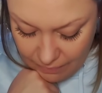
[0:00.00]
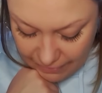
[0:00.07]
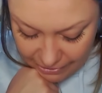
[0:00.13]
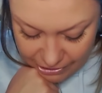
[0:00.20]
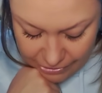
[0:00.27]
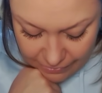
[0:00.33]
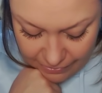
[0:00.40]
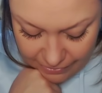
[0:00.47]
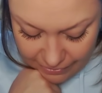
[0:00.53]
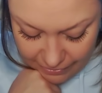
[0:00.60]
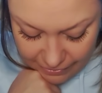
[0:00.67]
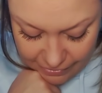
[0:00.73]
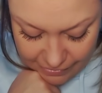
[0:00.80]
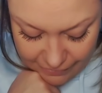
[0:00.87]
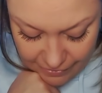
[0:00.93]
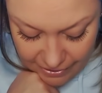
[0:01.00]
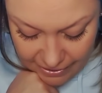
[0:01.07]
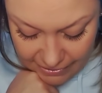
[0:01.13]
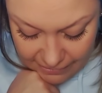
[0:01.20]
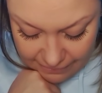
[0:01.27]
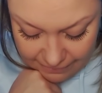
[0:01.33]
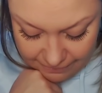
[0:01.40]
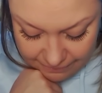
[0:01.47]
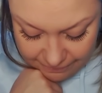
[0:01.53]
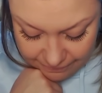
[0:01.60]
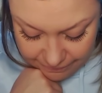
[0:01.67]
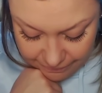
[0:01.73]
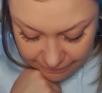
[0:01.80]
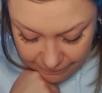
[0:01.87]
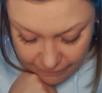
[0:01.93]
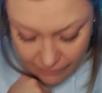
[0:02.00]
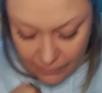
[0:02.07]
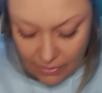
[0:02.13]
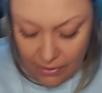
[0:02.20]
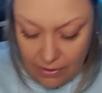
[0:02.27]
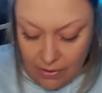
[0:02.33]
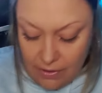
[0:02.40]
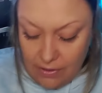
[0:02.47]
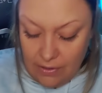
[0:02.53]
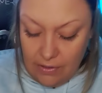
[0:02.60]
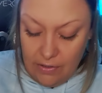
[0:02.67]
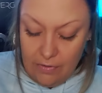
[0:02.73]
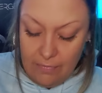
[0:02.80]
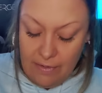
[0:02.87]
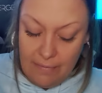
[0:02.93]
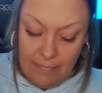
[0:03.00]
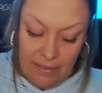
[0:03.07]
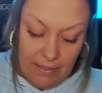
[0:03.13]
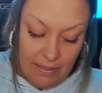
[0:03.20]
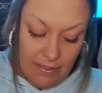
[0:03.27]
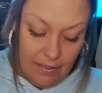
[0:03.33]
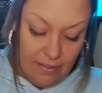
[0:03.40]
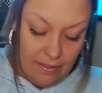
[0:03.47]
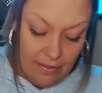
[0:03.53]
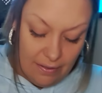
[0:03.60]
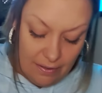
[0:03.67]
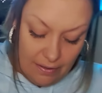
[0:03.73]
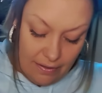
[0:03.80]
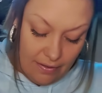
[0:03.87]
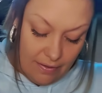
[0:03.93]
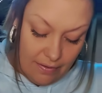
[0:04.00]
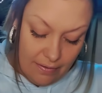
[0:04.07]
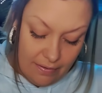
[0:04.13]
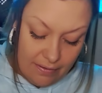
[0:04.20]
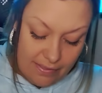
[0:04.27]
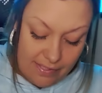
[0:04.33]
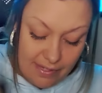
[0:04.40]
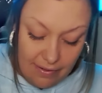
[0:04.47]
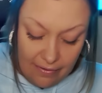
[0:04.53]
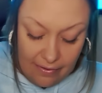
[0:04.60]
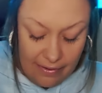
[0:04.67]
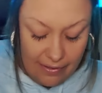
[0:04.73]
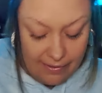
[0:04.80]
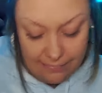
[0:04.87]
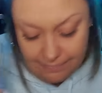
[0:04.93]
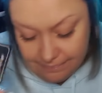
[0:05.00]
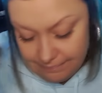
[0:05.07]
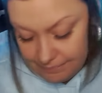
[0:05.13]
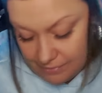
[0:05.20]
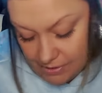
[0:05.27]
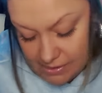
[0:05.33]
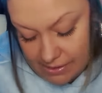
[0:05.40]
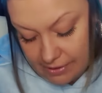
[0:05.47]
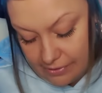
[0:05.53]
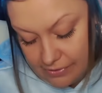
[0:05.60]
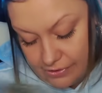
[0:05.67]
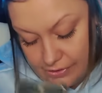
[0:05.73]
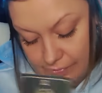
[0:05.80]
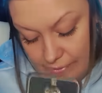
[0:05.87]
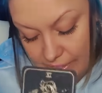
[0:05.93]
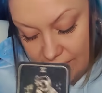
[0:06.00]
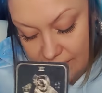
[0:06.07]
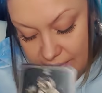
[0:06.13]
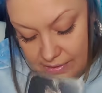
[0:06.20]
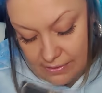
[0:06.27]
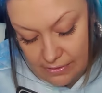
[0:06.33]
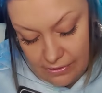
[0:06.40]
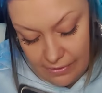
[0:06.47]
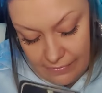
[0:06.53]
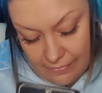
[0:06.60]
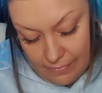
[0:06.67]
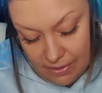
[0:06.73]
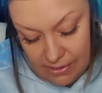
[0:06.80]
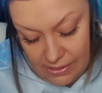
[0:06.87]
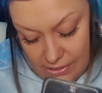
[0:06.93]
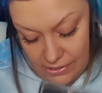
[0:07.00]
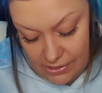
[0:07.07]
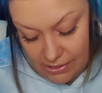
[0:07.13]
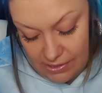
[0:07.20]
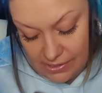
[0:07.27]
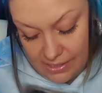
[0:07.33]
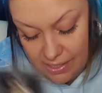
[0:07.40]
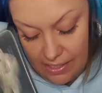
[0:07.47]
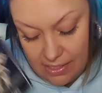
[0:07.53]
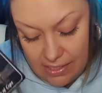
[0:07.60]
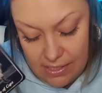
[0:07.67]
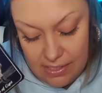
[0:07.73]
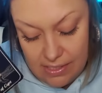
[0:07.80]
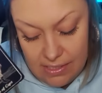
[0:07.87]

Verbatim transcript: pleasure with a close friend. You may be... Uh, so, okay. This could go two ways. Two different messages I just got.